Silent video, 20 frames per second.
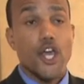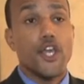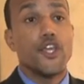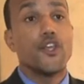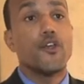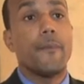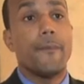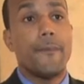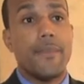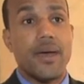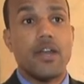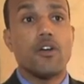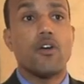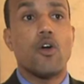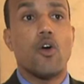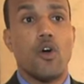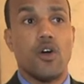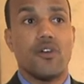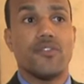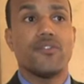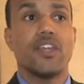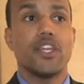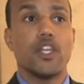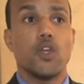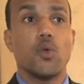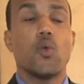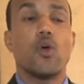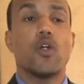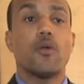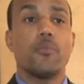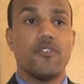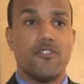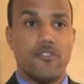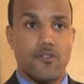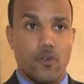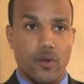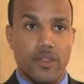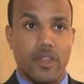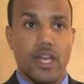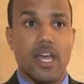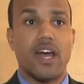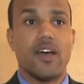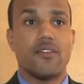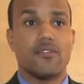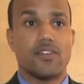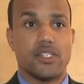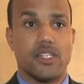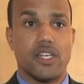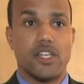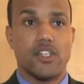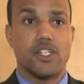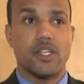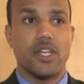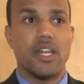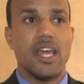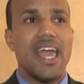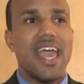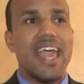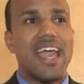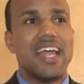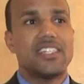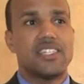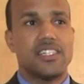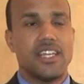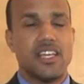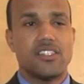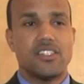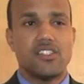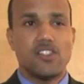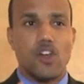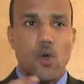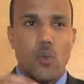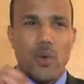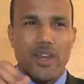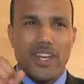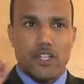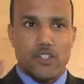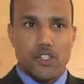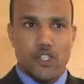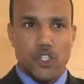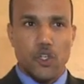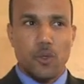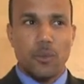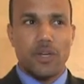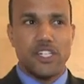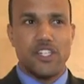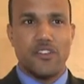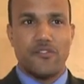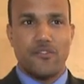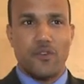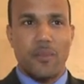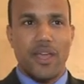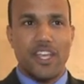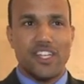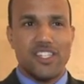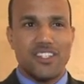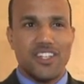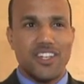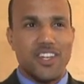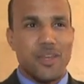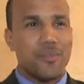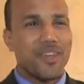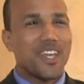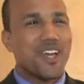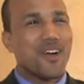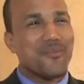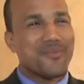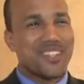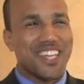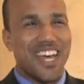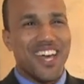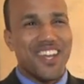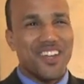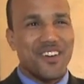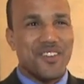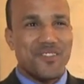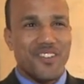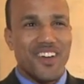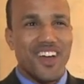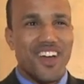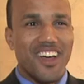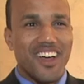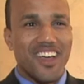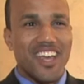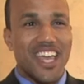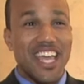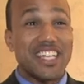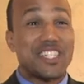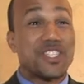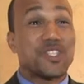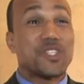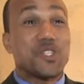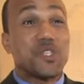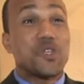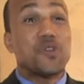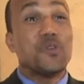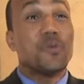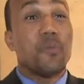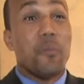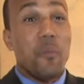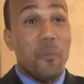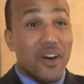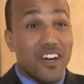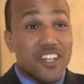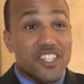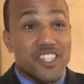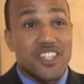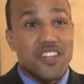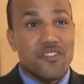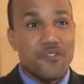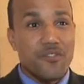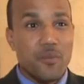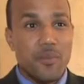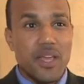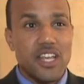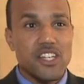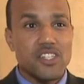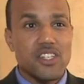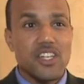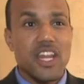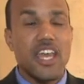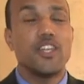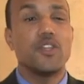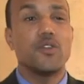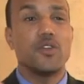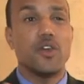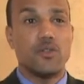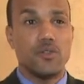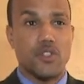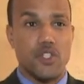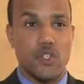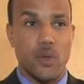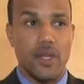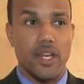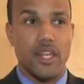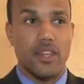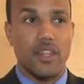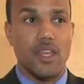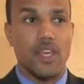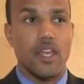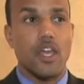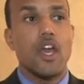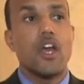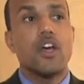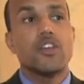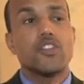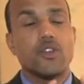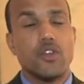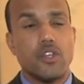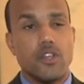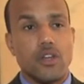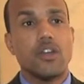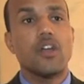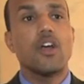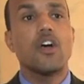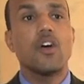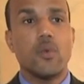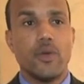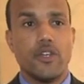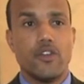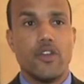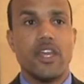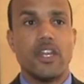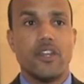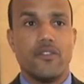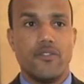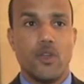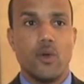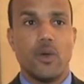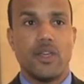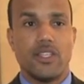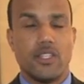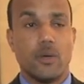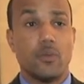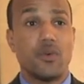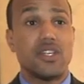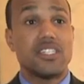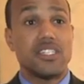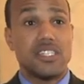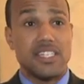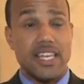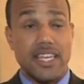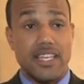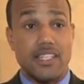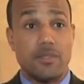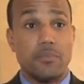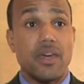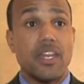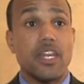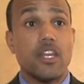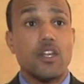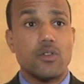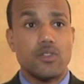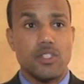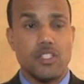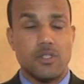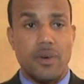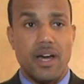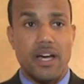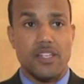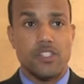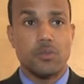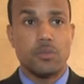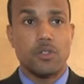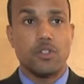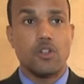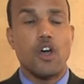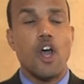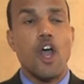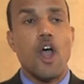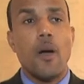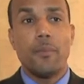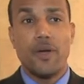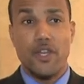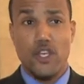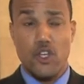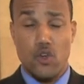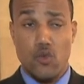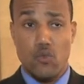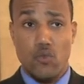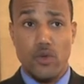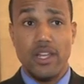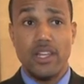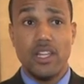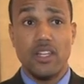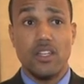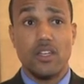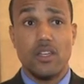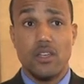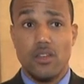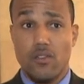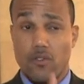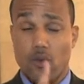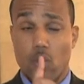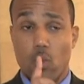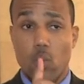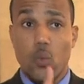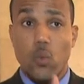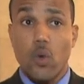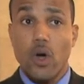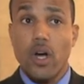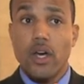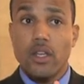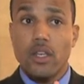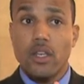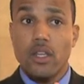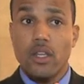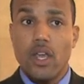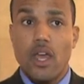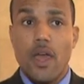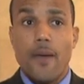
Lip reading: you're better off than you were before the conversation. And chances are when there's too much information, it becomes kind of it's too much information and you don't do anything. So your goal when you're interviewing someone is to take as many notes as possible, but you're really looking for one,